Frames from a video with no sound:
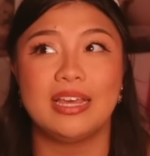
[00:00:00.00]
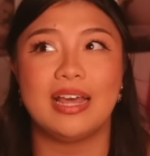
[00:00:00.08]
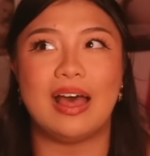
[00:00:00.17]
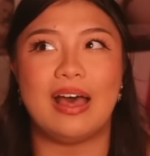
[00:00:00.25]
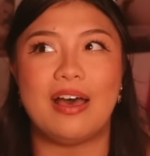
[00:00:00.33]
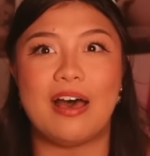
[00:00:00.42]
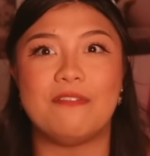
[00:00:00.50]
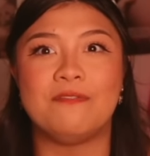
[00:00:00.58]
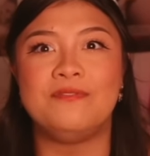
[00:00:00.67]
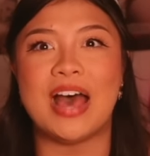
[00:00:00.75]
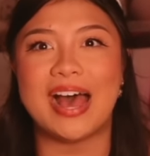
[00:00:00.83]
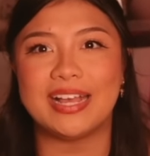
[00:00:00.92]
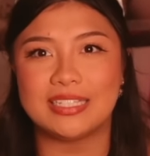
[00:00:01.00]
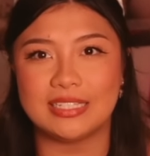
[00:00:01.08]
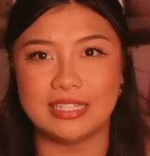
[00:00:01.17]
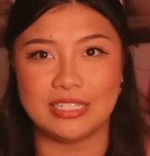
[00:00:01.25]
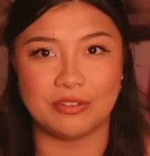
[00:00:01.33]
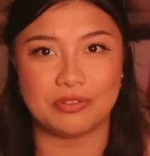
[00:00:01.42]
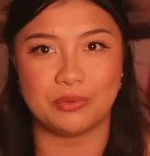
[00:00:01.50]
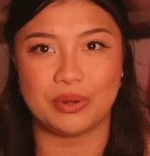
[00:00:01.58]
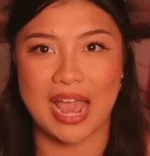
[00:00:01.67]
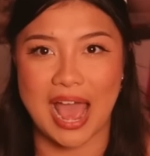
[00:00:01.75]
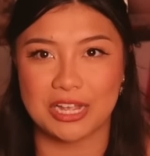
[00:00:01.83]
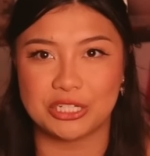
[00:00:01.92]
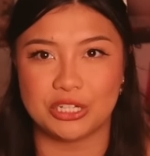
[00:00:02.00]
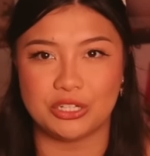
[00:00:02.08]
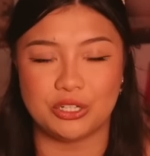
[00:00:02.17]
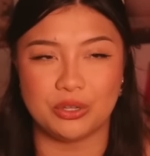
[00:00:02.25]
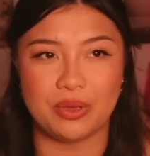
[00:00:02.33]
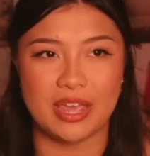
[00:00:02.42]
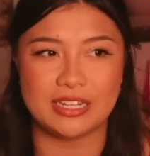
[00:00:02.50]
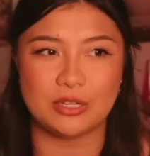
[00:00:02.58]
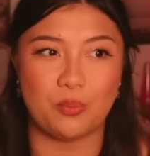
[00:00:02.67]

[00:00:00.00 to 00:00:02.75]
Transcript: a vastly different reaction to it,